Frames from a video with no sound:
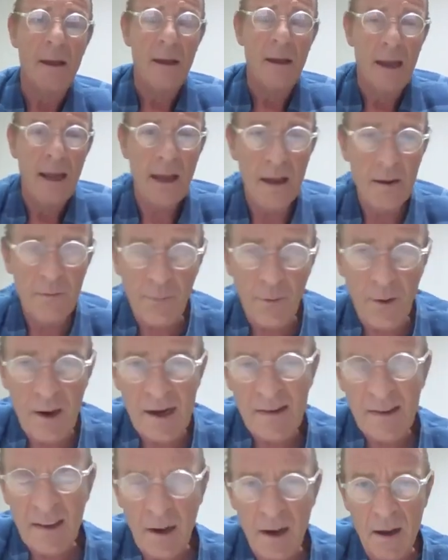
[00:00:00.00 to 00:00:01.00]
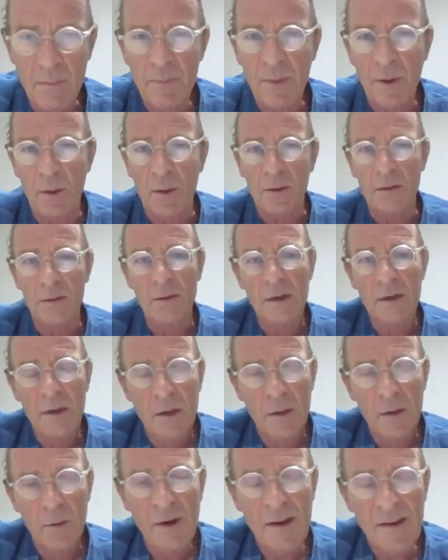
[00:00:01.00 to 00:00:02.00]
Here, for example,
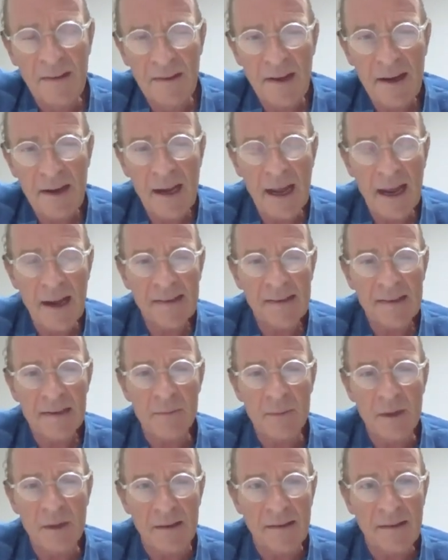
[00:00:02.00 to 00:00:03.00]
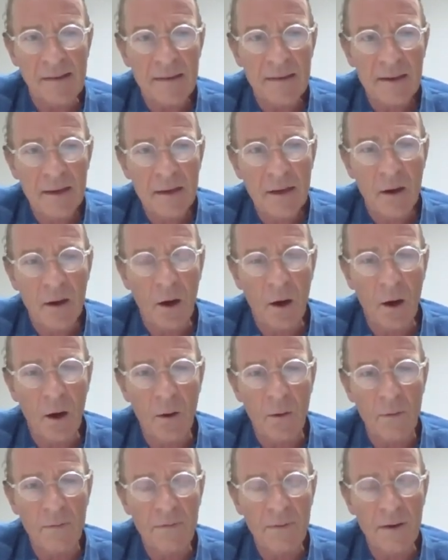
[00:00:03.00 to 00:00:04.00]
we see estimates
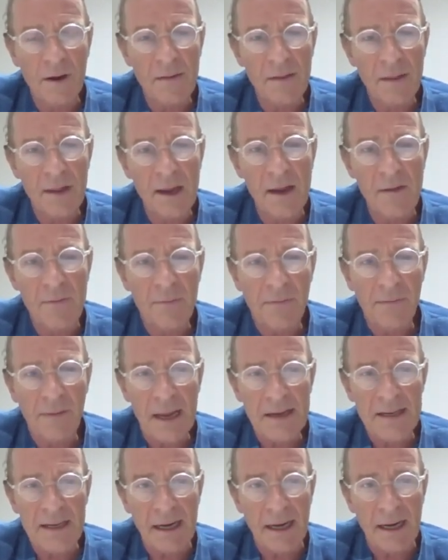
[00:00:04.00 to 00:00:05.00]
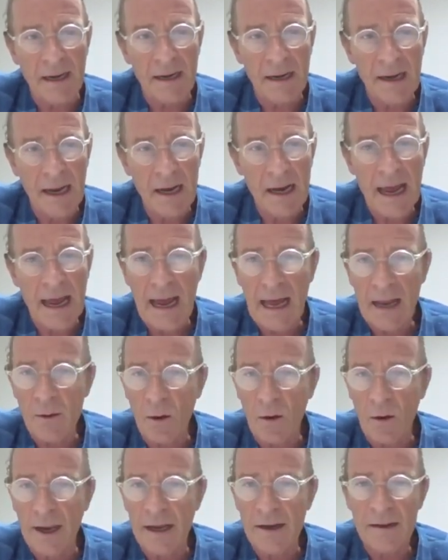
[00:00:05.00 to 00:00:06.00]
of the flooding in
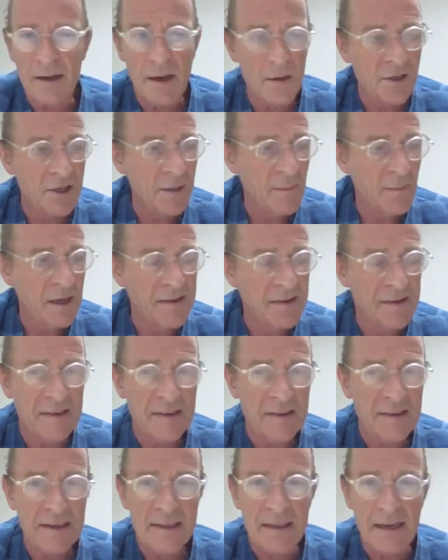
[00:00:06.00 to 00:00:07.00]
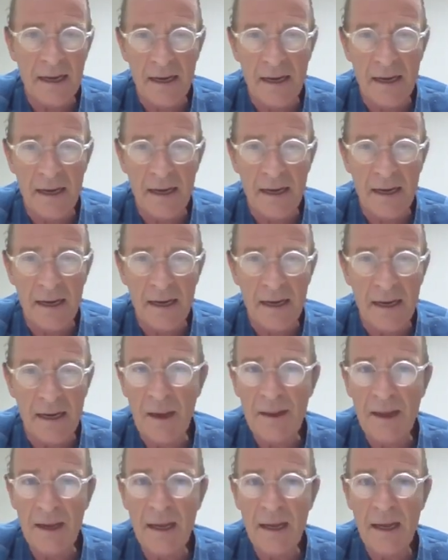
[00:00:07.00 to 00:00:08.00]
Hanoi and Ho Chi Minh City by
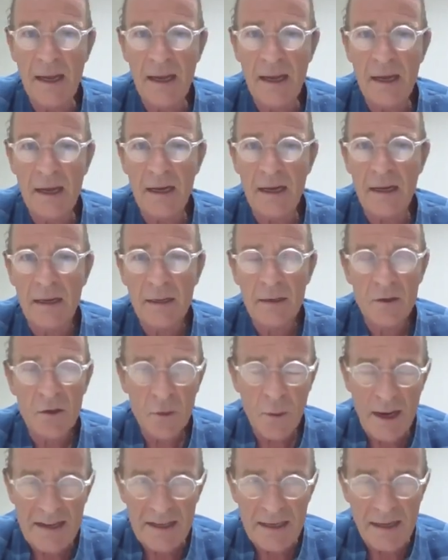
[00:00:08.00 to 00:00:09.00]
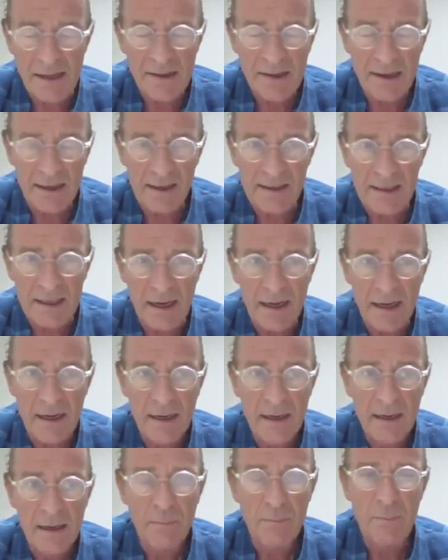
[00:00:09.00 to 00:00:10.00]
the year 2030,
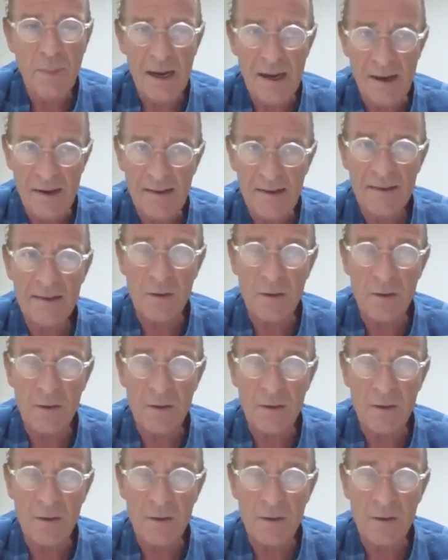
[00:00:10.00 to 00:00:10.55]
based